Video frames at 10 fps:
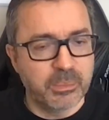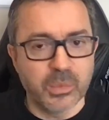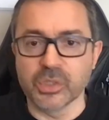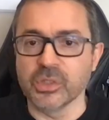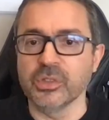
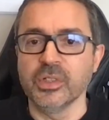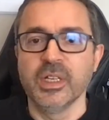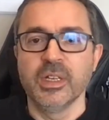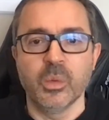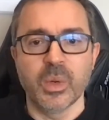model
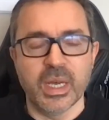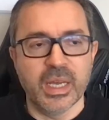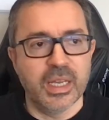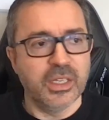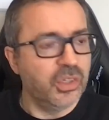
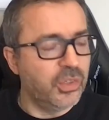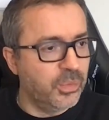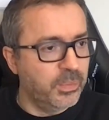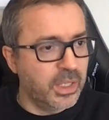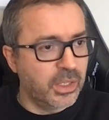where
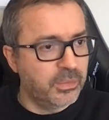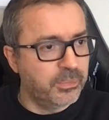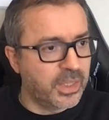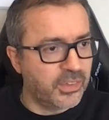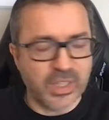a